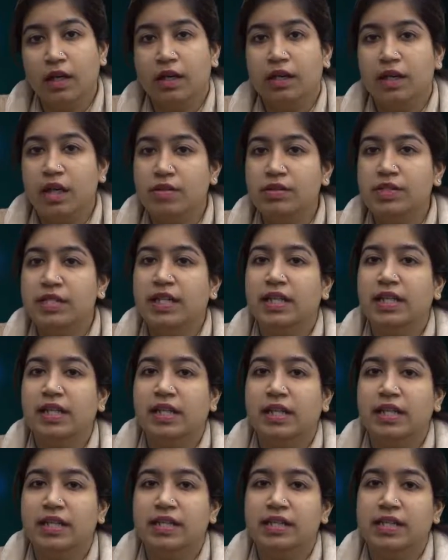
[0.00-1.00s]
Now
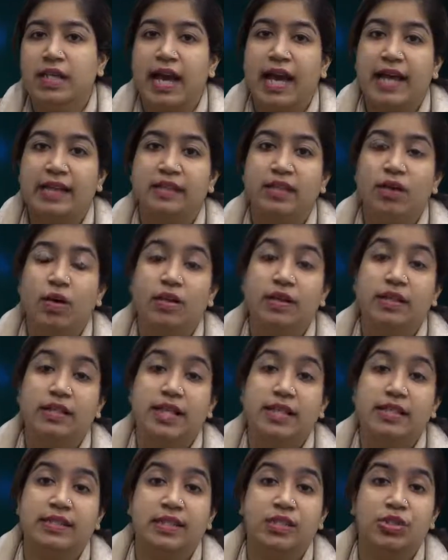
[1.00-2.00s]
taking it at the
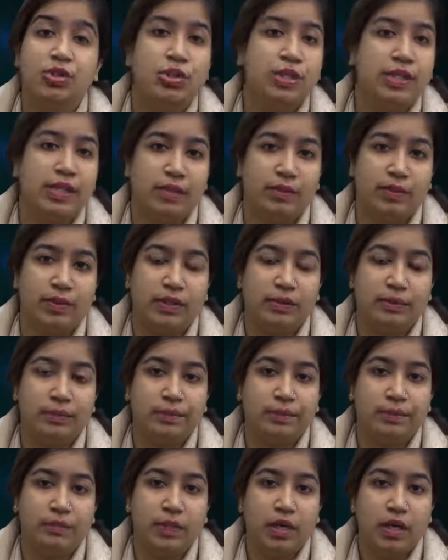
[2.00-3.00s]
organizational level.
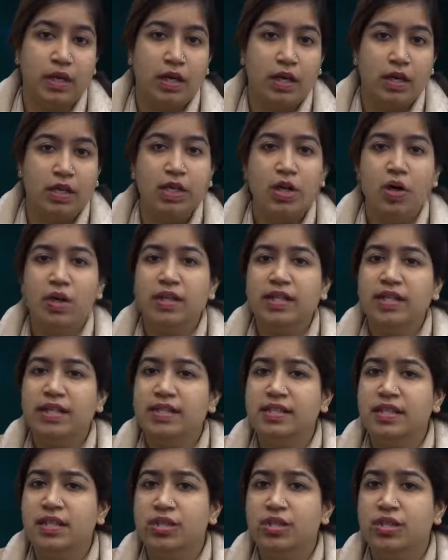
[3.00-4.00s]
The
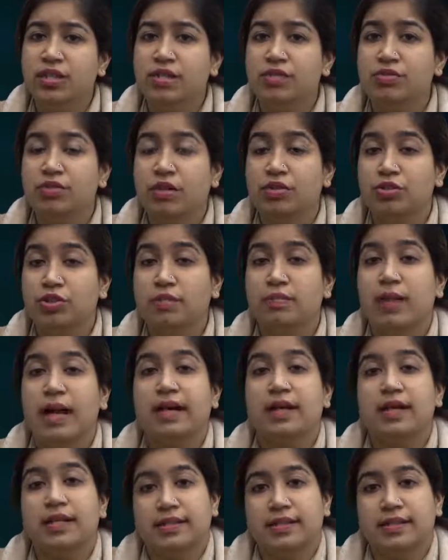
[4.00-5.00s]
organization is structured by
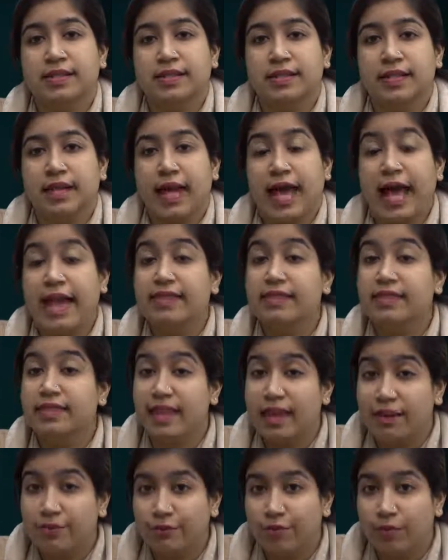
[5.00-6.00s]
us, and
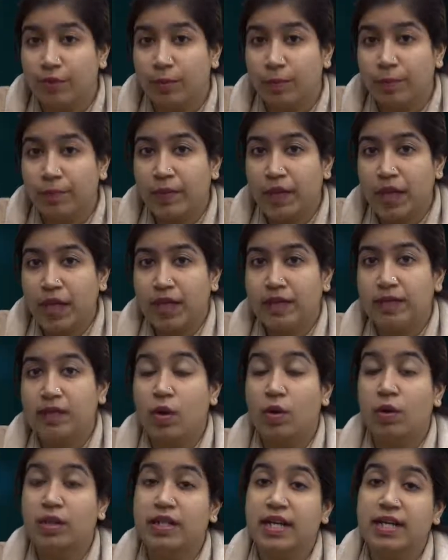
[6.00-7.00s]
therefore
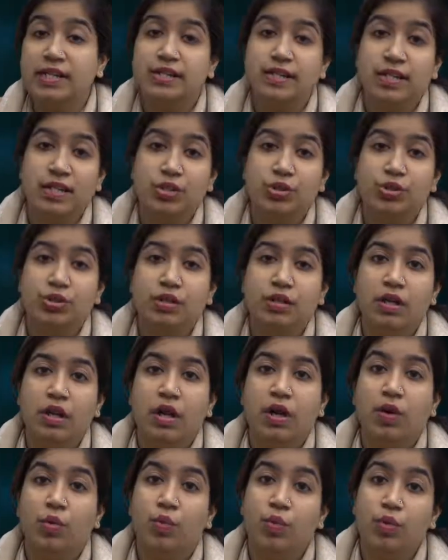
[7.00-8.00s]
the organization
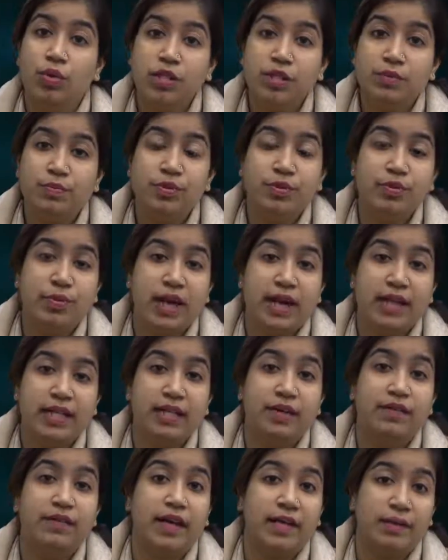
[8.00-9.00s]
would provide
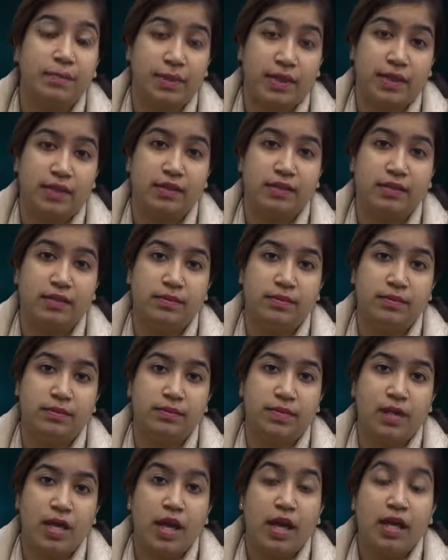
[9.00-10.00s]
a right path,
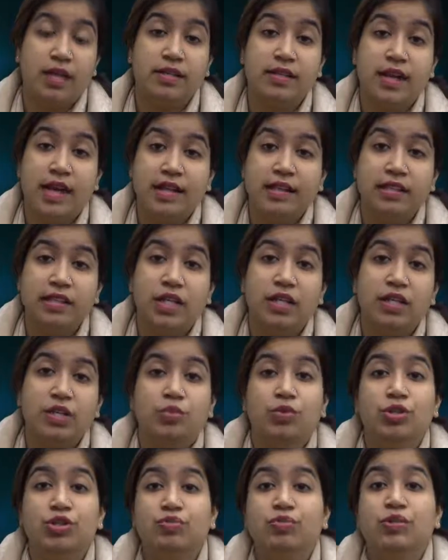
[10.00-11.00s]
direct
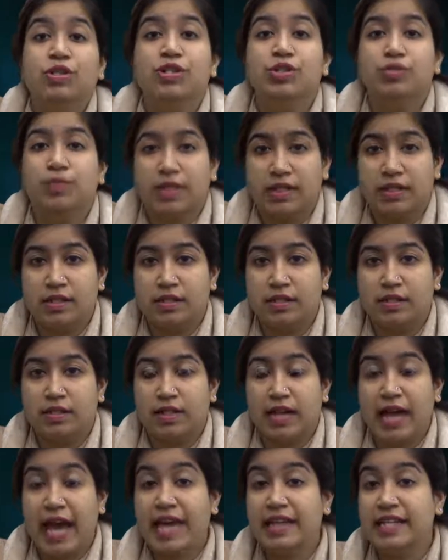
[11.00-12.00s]
individuals to it,
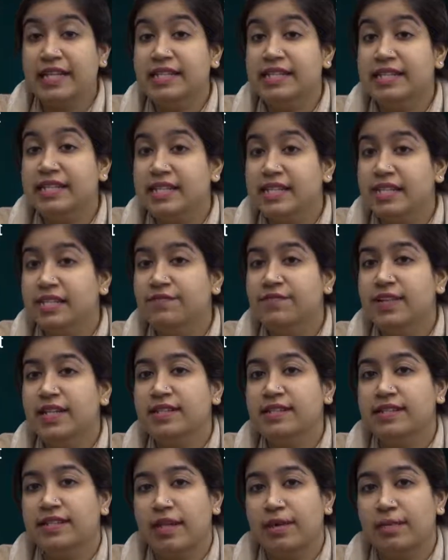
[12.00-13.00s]
and
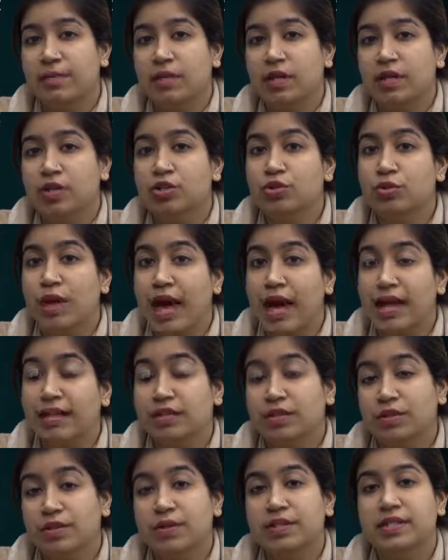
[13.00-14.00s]
incentivize them to
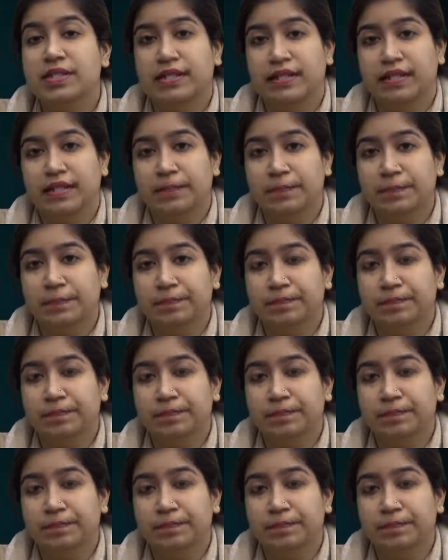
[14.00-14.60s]
act accordingly.